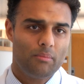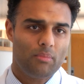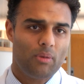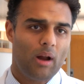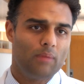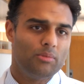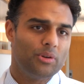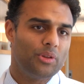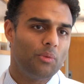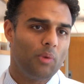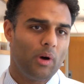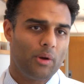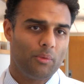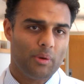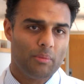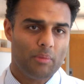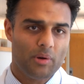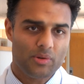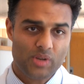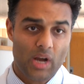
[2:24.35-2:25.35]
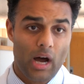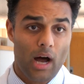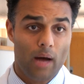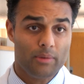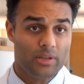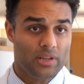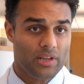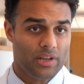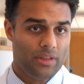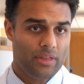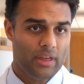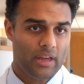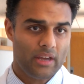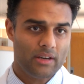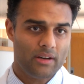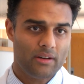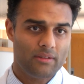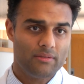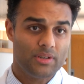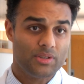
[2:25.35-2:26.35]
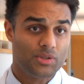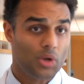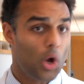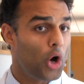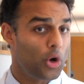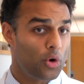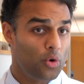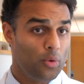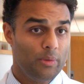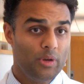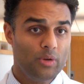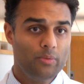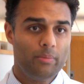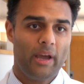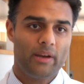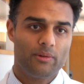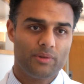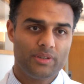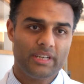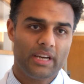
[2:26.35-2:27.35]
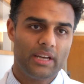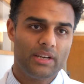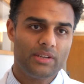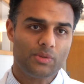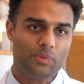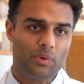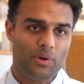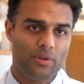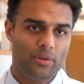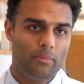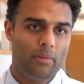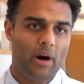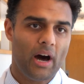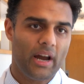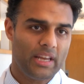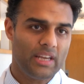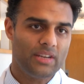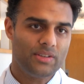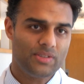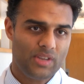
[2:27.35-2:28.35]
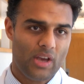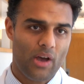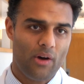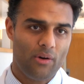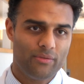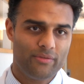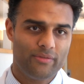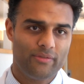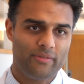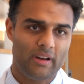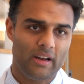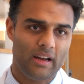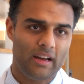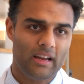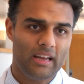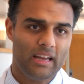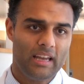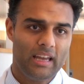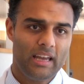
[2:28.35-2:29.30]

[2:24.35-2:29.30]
Probably the one we most commonly think of is autoimmune pancreatitis, where the body itself uh,